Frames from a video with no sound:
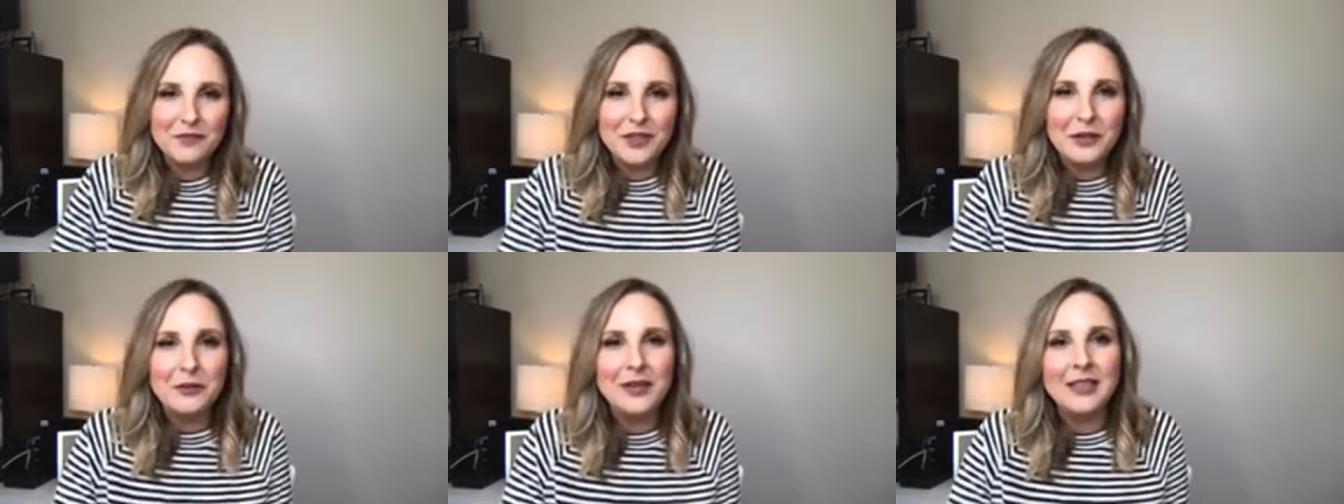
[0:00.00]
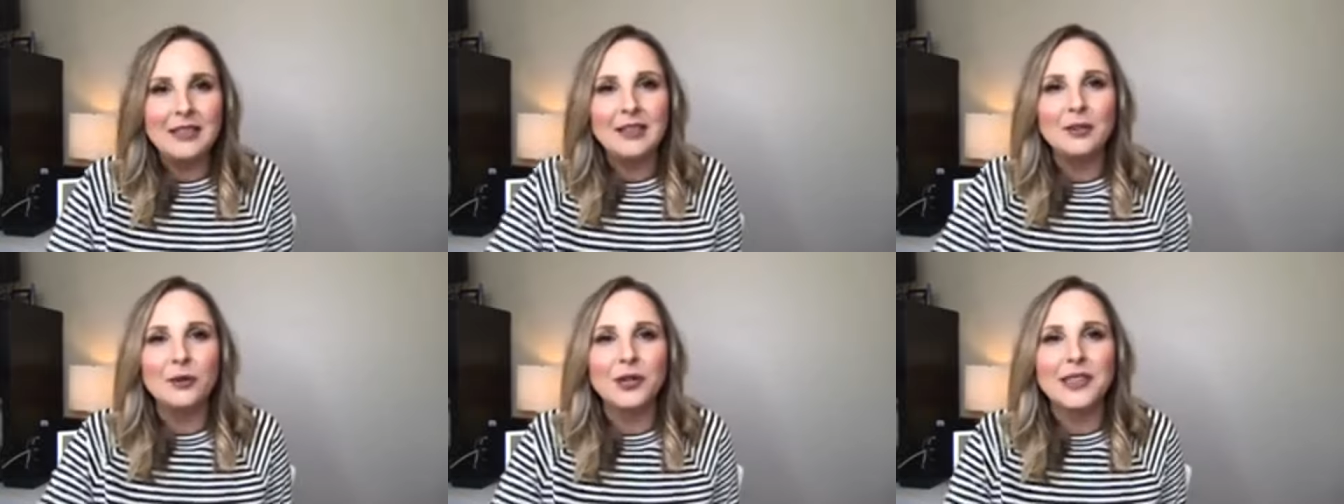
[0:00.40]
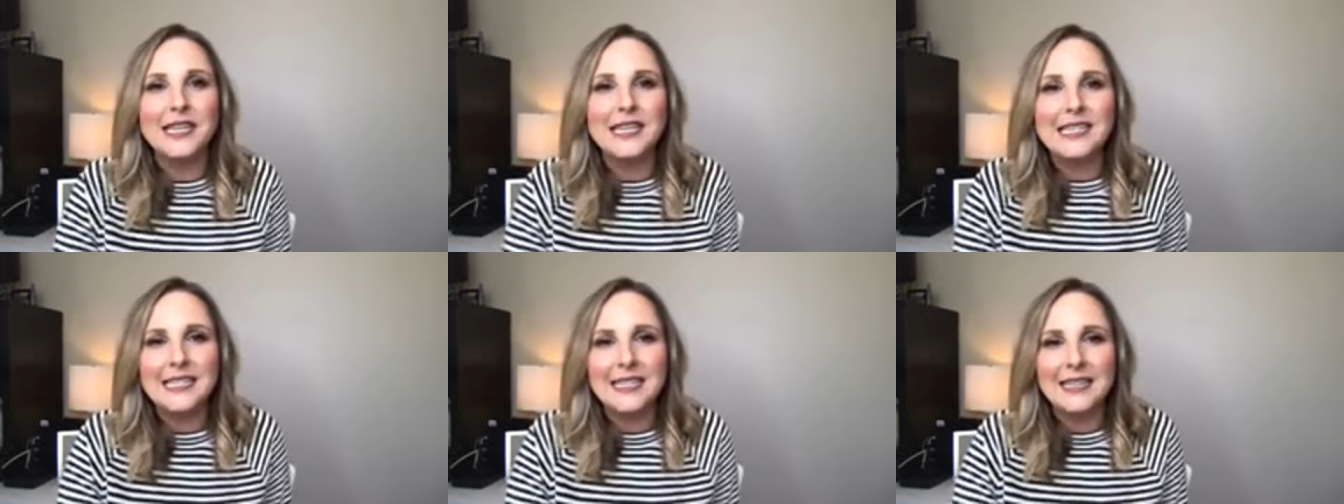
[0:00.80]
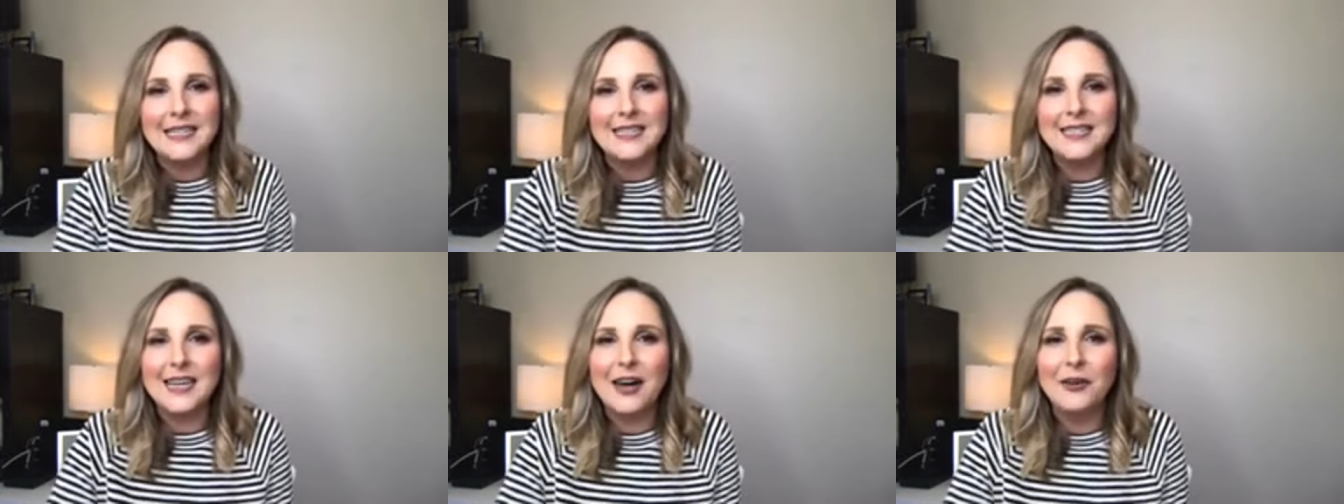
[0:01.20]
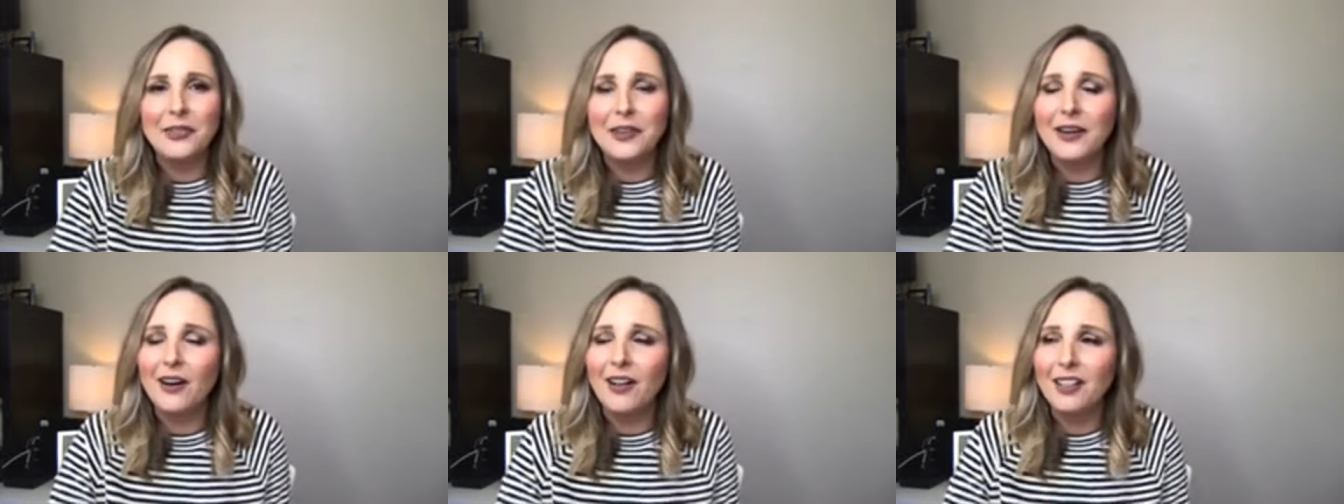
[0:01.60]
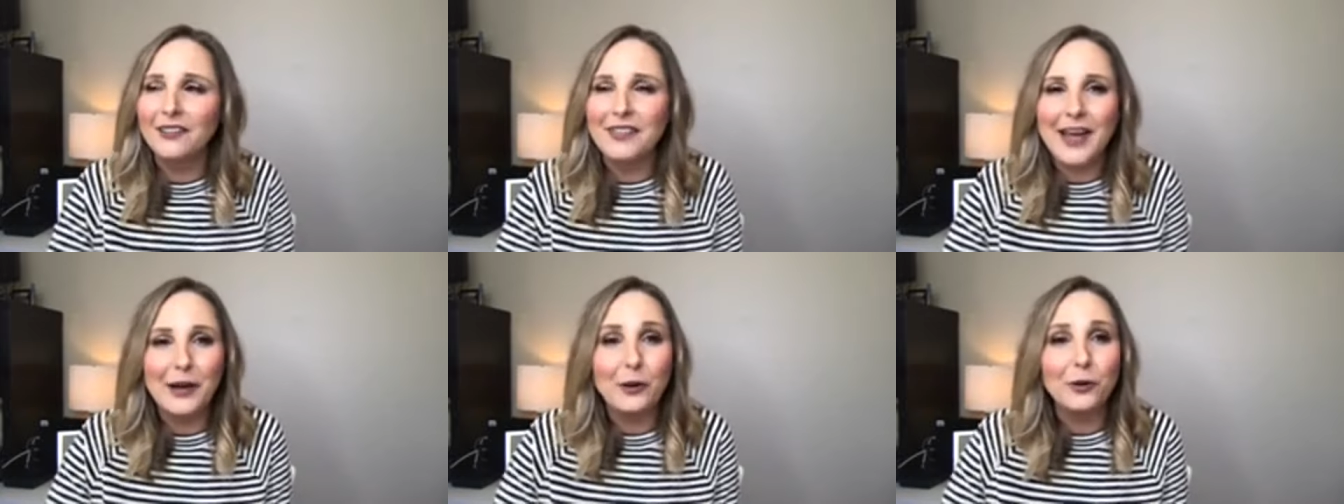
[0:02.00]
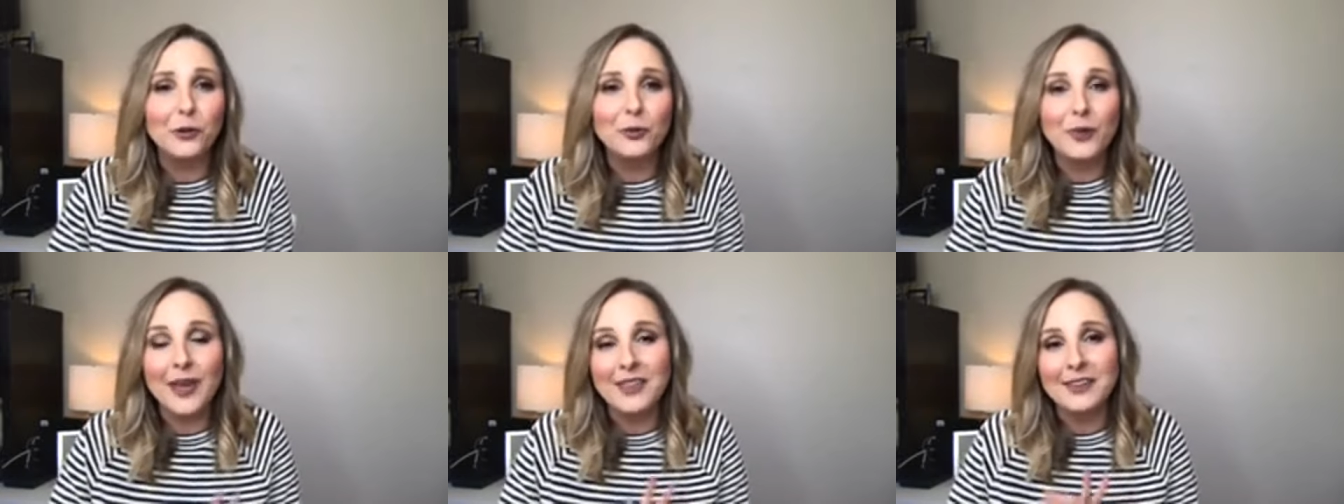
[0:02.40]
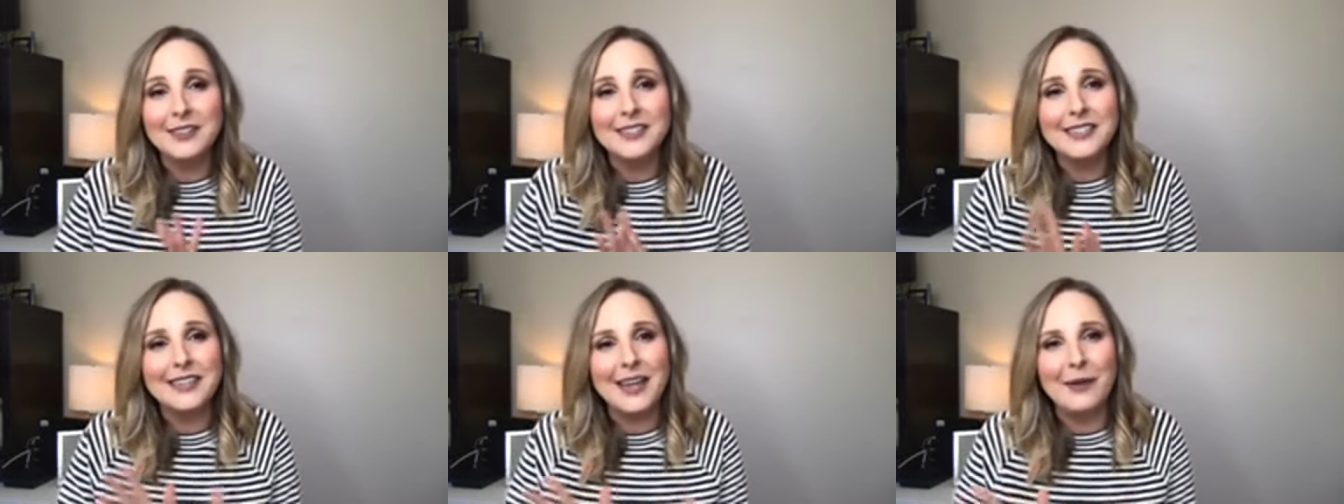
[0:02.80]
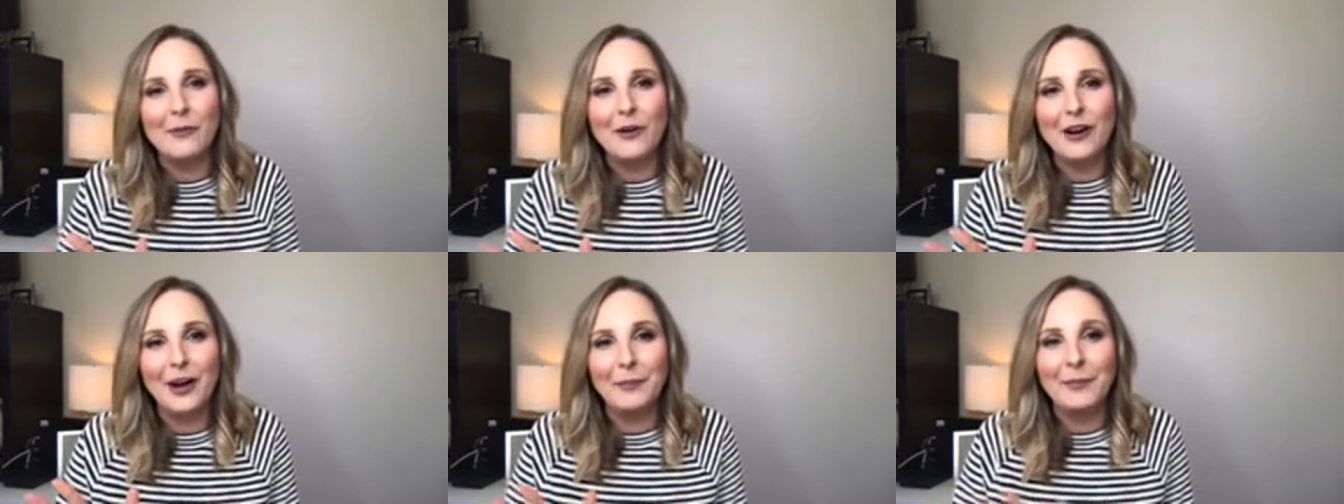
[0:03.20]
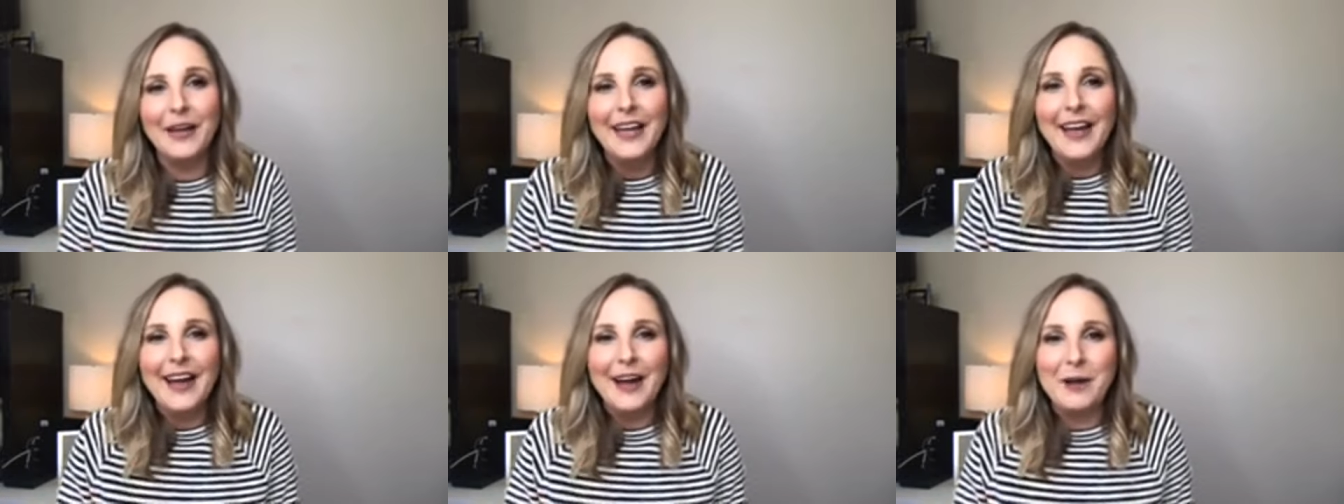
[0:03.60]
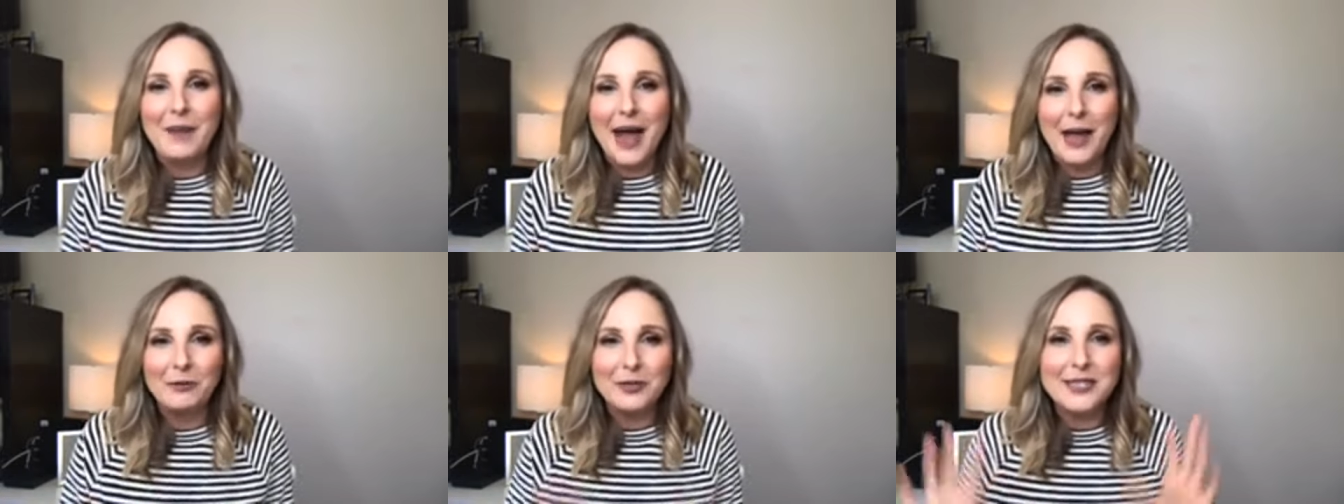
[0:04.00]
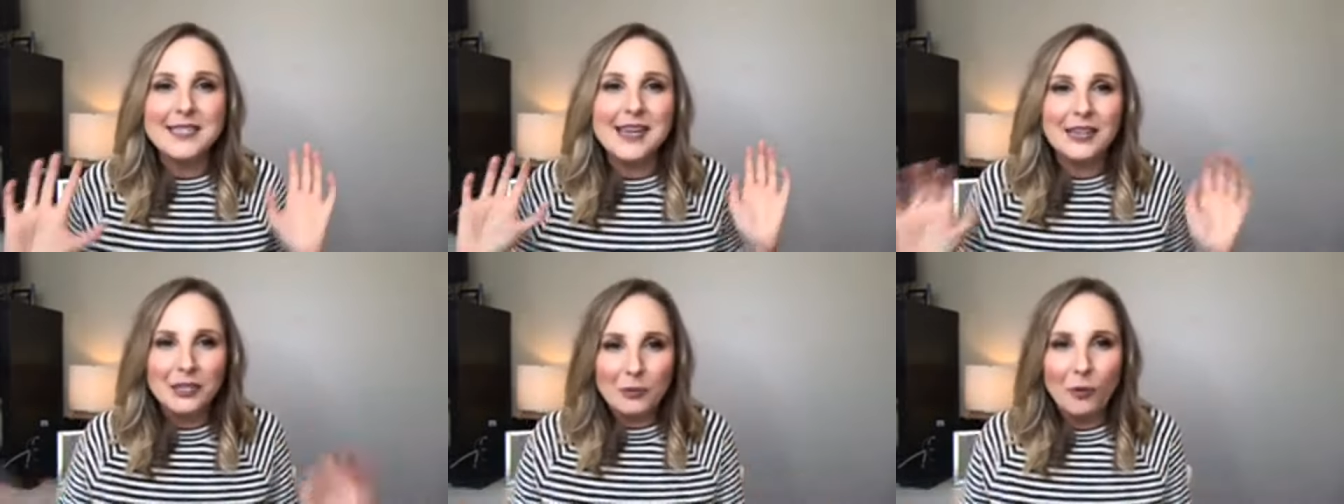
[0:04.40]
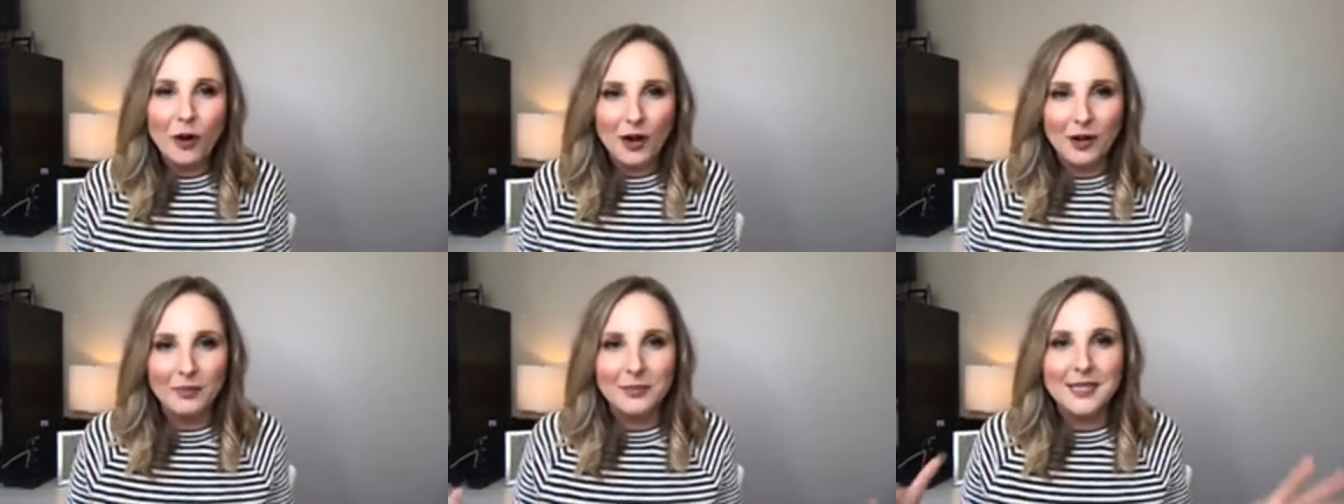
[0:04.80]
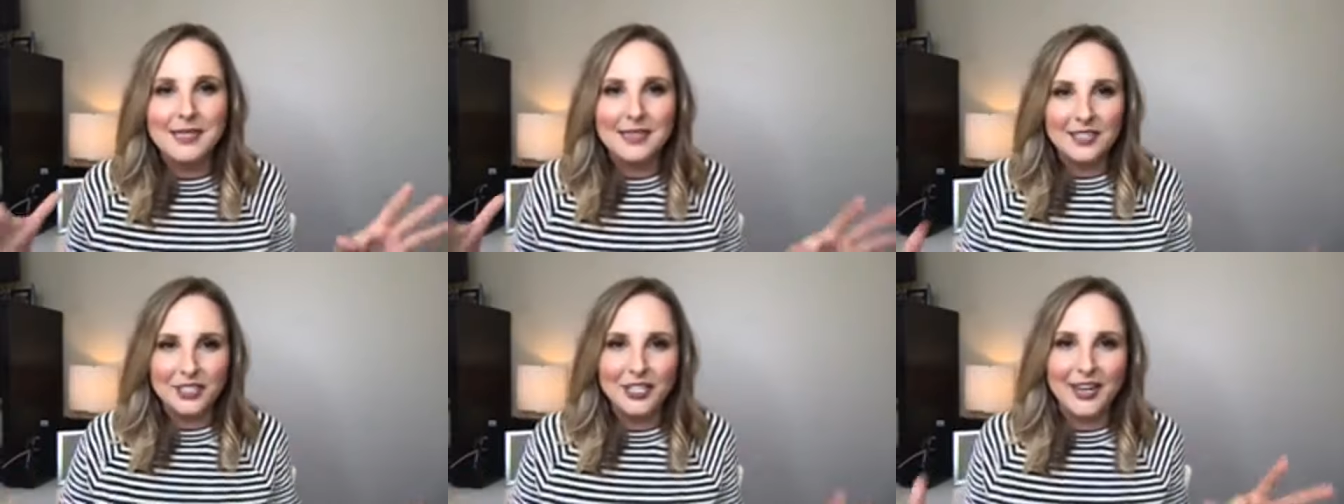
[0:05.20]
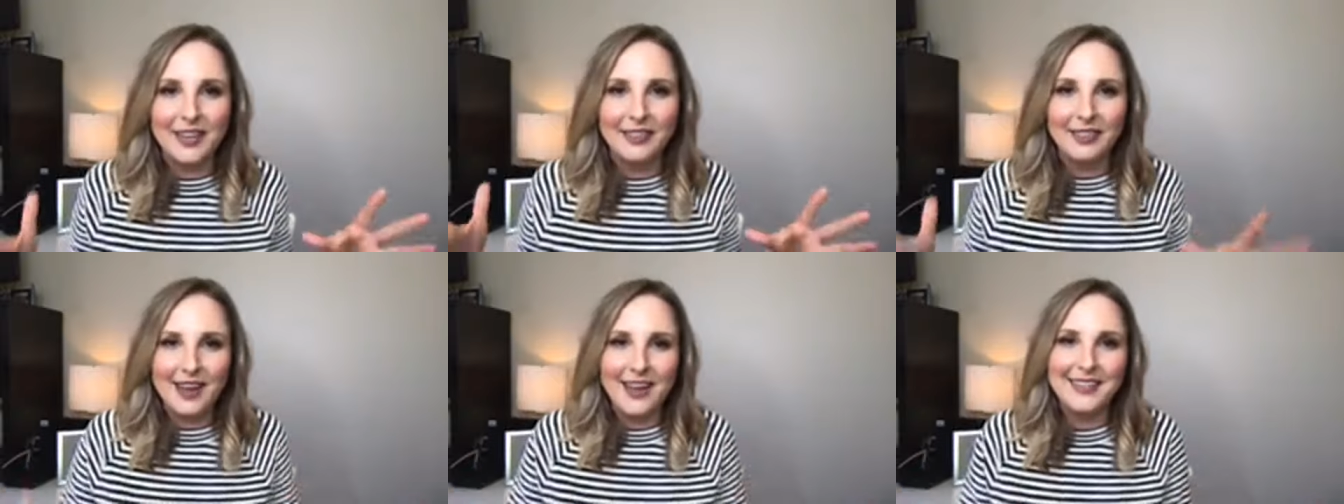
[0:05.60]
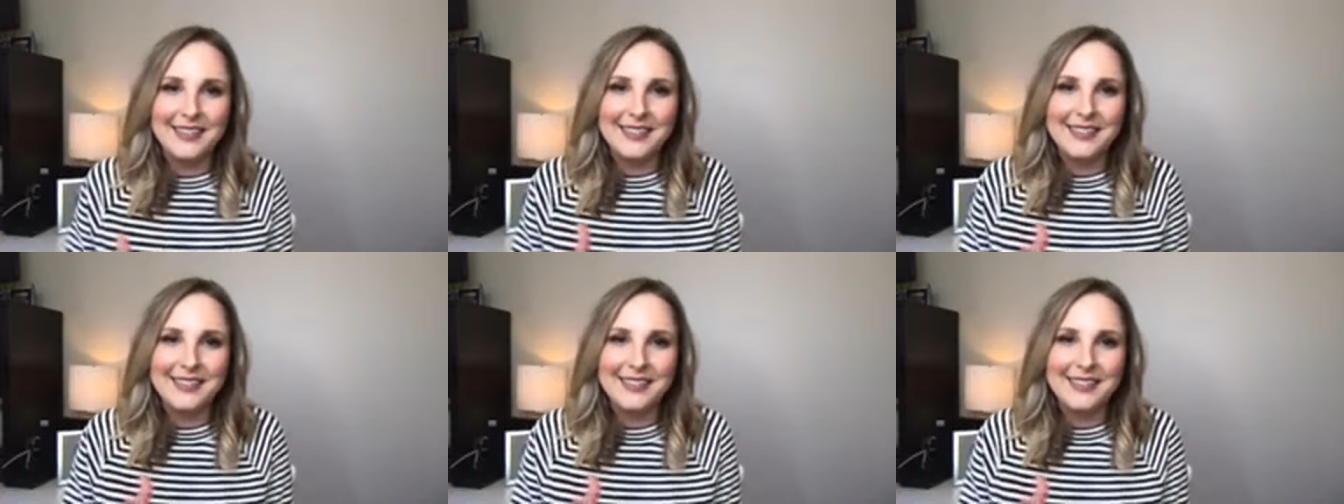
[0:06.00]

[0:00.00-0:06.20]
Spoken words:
you in the Northeast and the South and all of that cold weather, stay warm. I will send you warm sunshine thoughts.